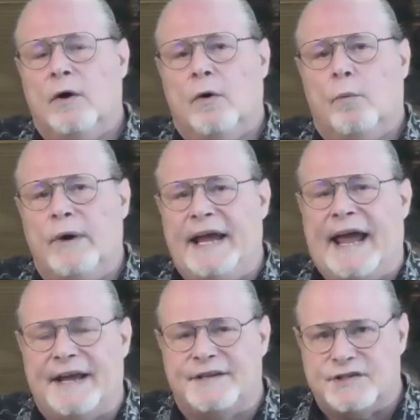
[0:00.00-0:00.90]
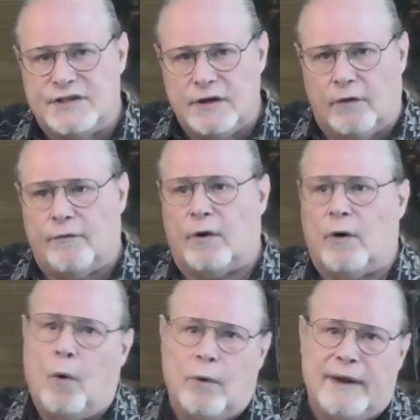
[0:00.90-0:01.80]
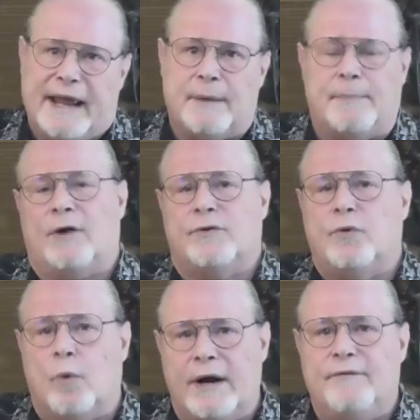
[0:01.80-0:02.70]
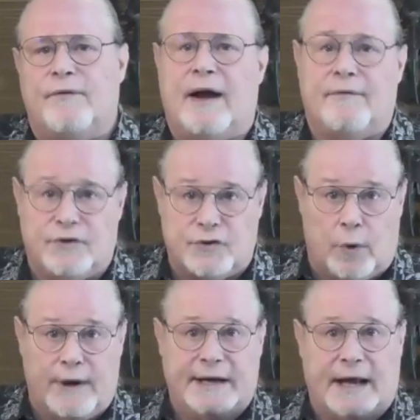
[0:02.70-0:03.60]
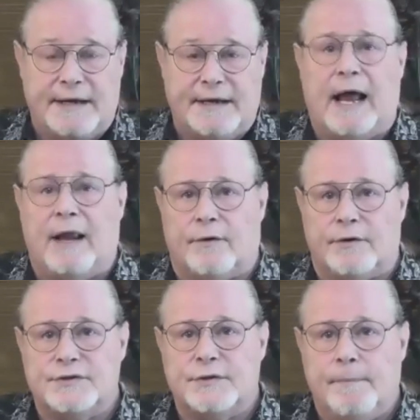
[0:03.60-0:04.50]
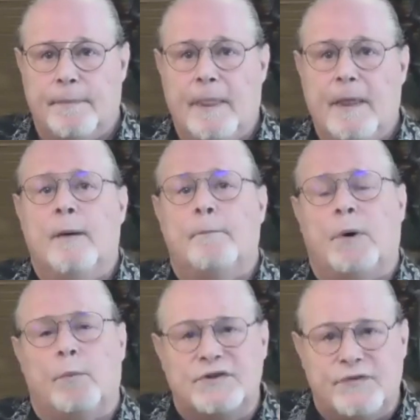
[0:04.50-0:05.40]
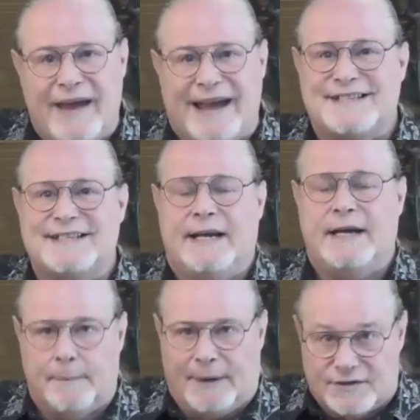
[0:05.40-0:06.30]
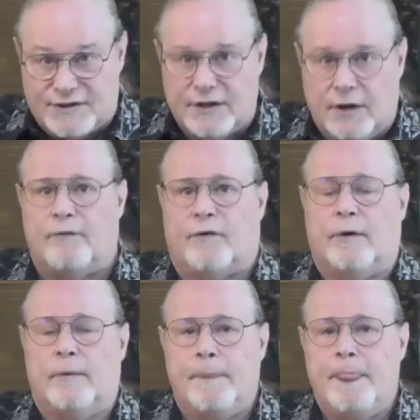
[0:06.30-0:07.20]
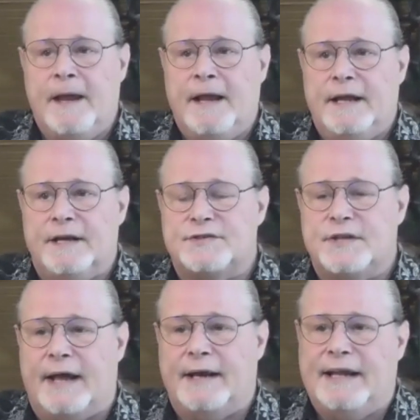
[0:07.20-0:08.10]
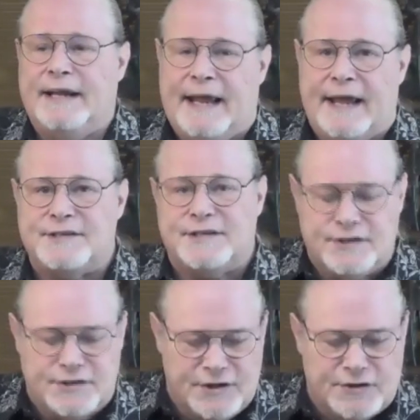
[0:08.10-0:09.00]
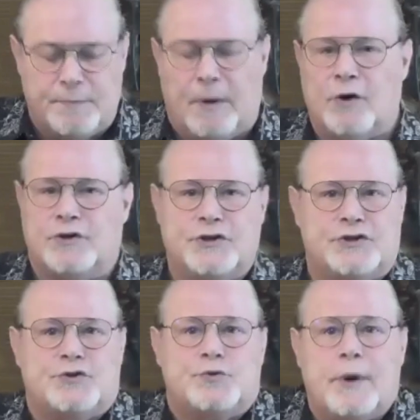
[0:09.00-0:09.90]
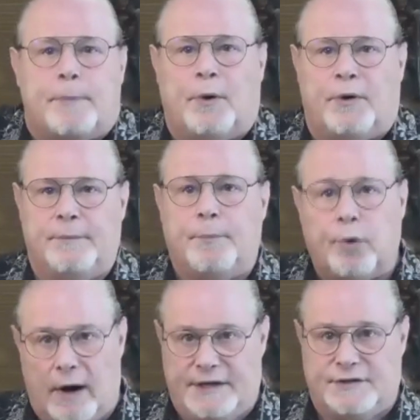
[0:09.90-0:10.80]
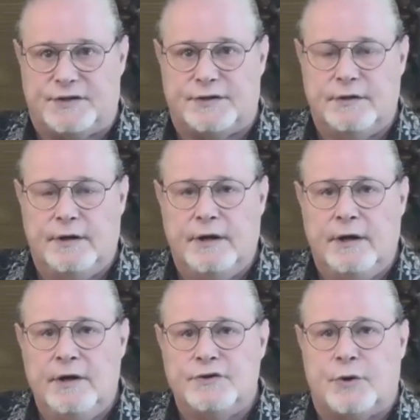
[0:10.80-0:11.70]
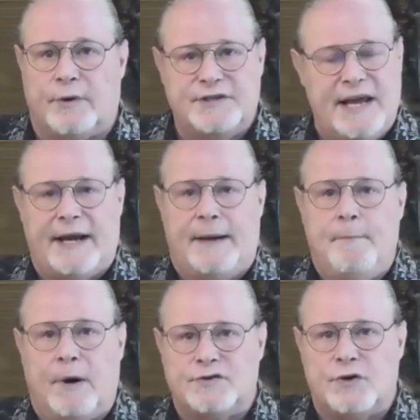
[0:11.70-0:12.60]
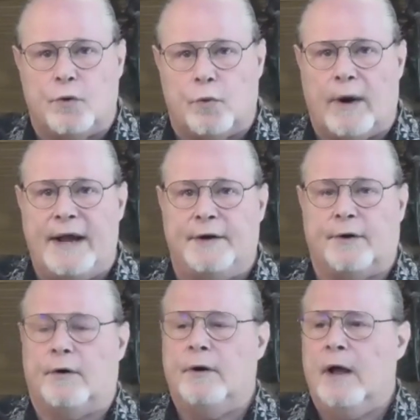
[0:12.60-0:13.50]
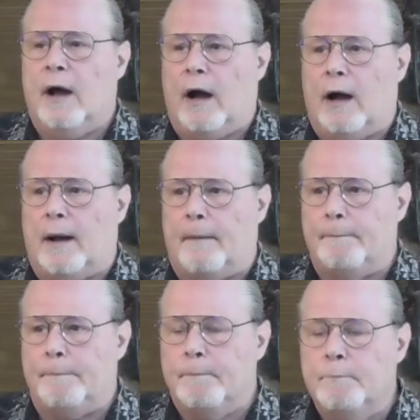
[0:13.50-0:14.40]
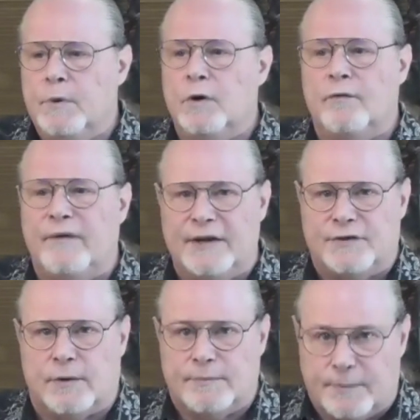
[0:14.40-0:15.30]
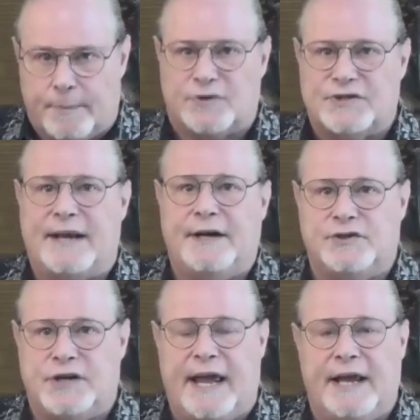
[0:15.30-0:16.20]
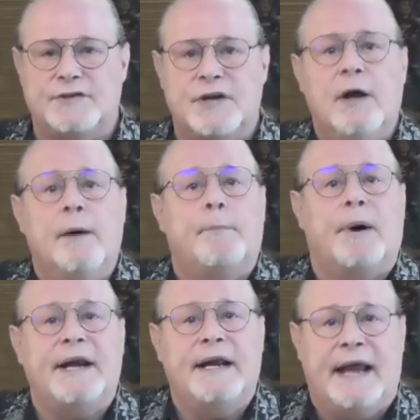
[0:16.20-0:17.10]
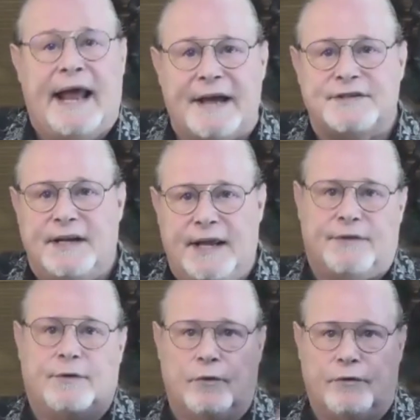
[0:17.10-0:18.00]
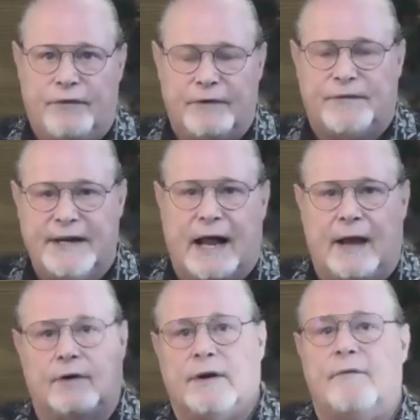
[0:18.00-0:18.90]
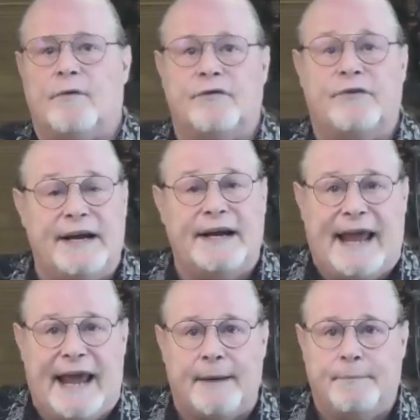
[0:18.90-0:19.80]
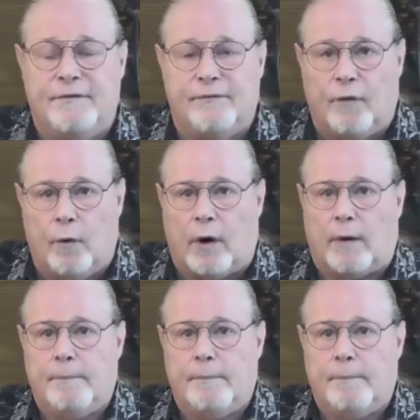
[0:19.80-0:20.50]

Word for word: we had silver only at about twenty-five to twenty-nine dollars. But what's fascinating about silver is that in essence, since March, it's tripled in price. So it's had a much greater uh, move in terms of percentage gains, but it hasn't hit those fifty dollar levels that it had before.